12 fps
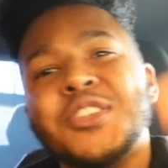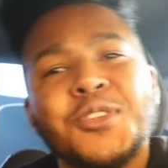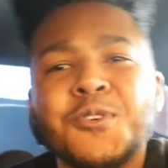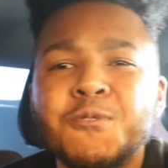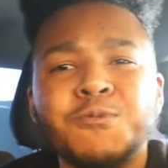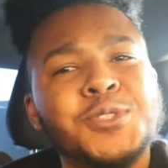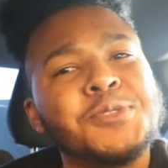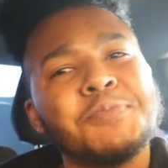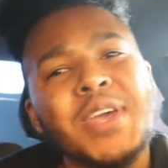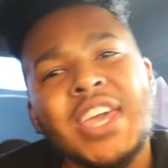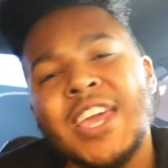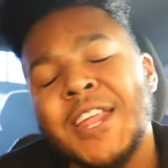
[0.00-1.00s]
Deuce,
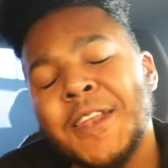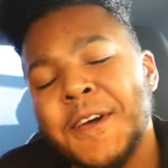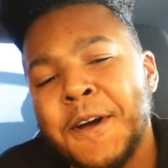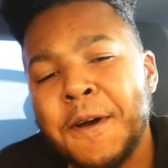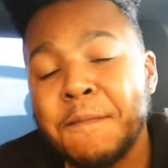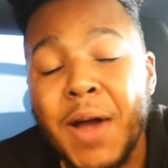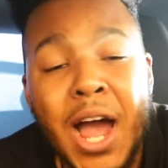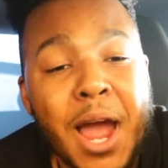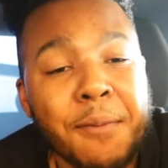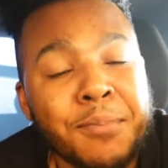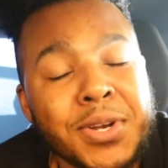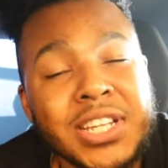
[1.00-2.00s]
man. Um,
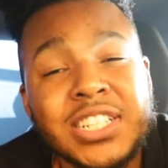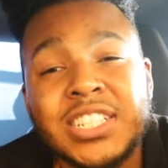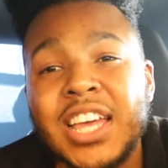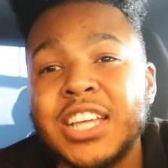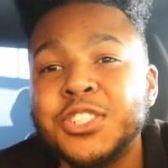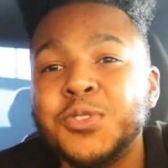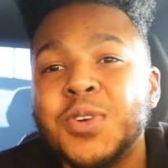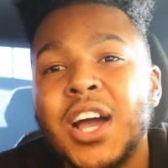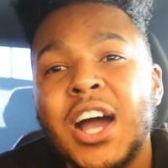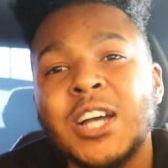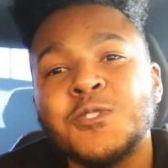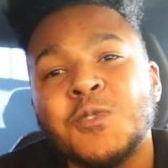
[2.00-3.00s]
I appreciate you
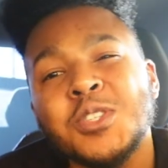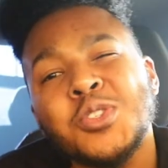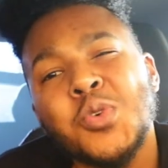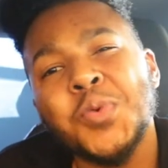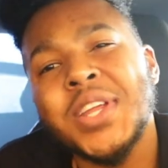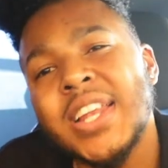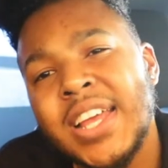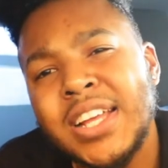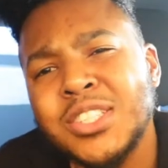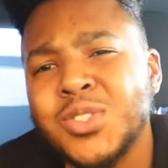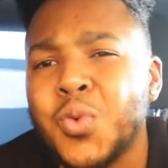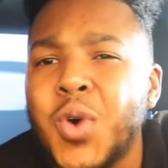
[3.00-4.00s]
guys for tuning
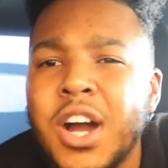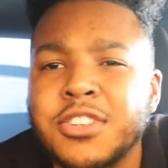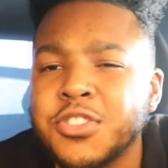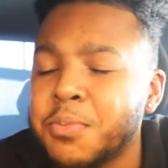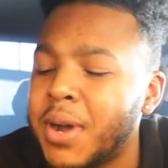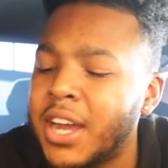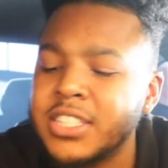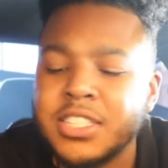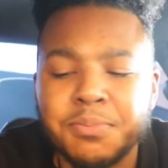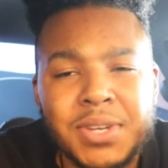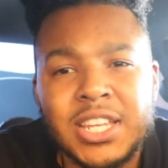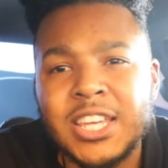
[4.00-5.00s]
in to Wiser
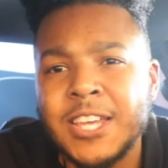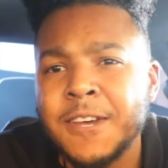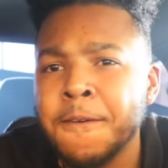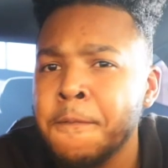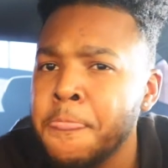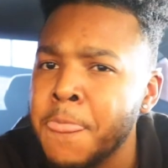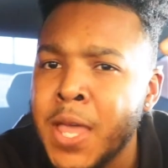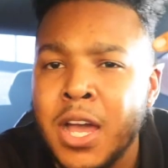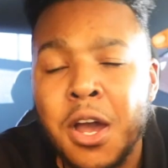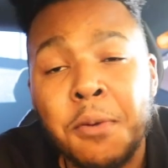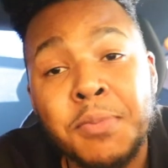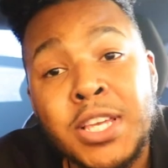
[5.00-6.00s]
Minds Media.
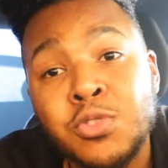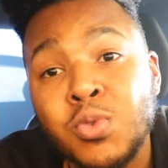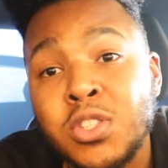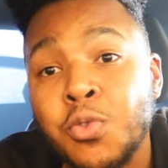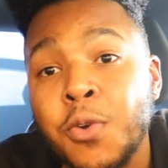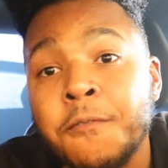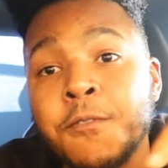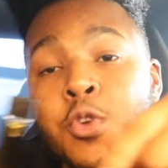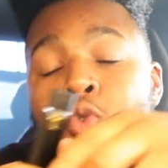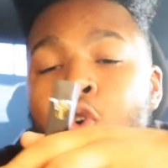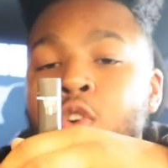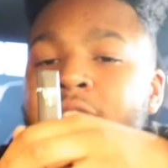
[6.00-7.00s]
Um, this was a
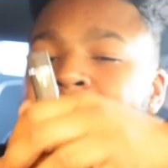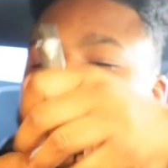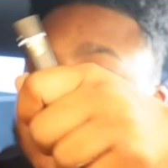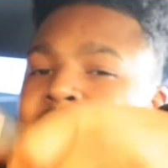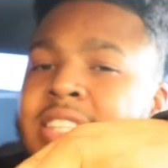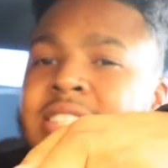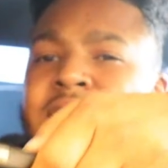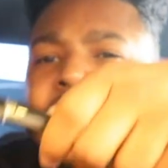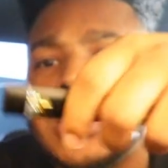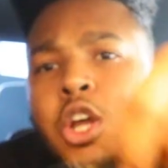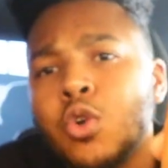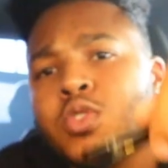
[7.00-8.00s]
review on the
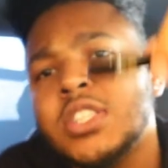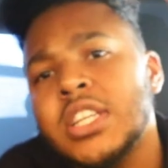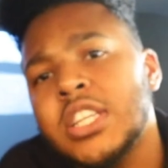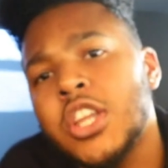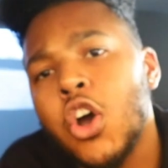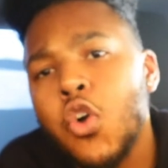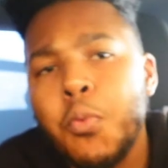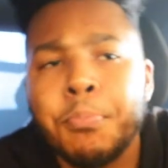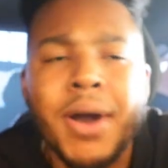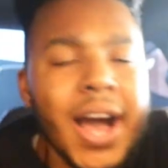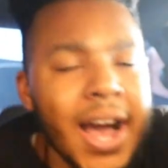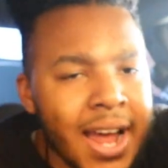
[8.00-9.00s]
Stiiizy Dosey Doe
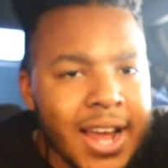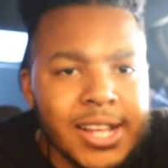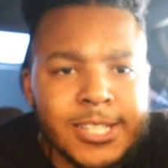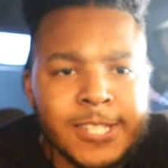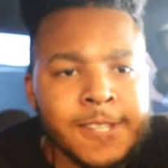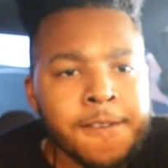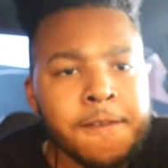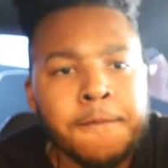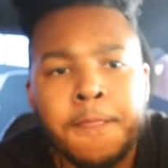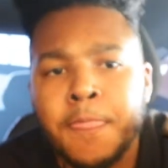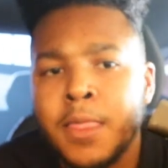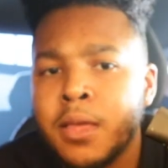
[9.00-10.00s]
Pods.
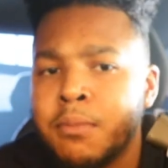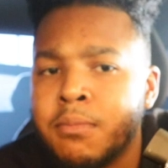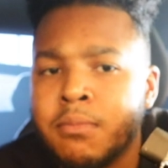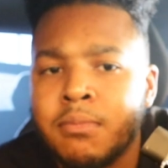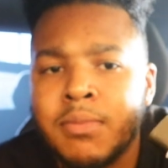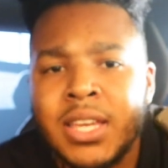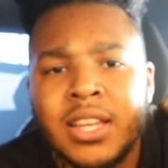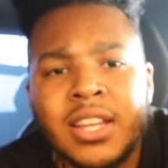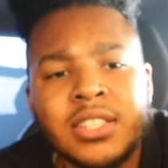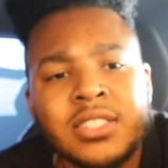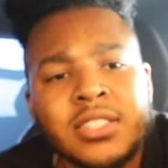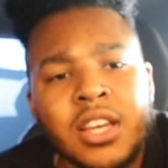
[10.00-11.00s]
Man,
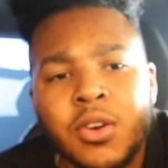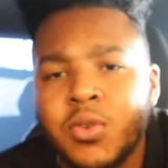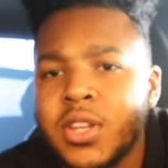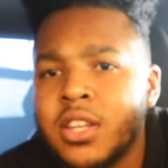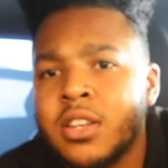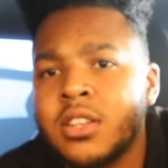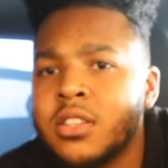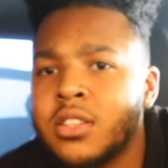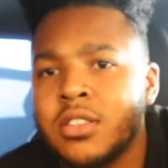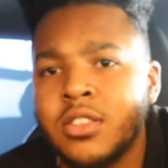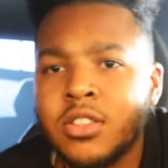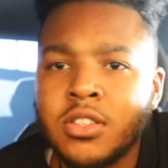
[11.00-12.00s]
that sounded
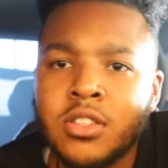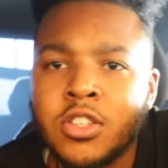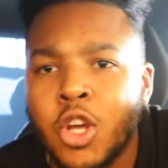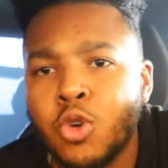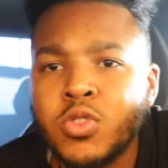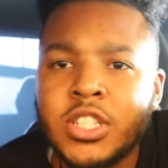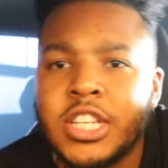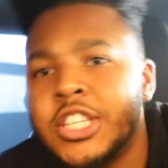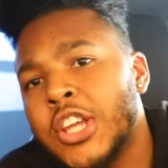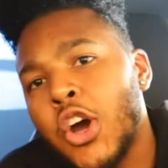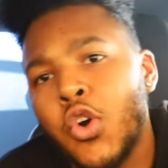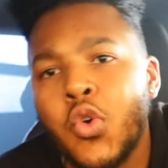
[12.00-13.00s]
Dosey
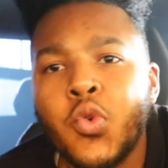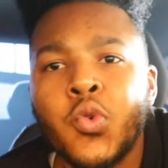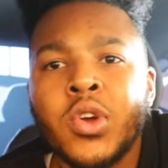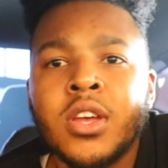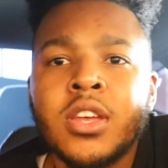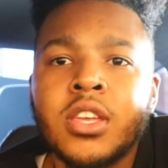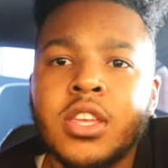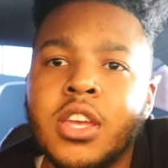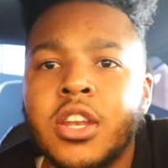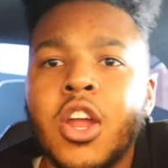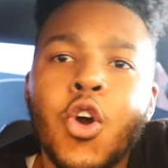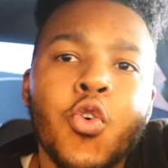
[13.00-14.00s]
Doe,
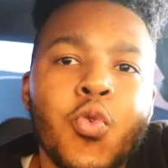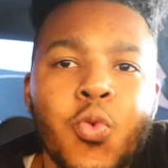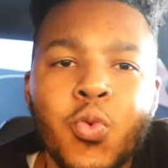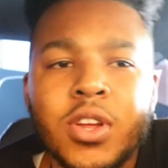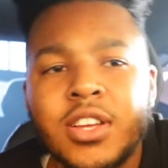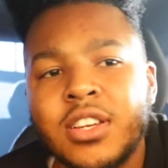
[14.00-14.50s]
you know.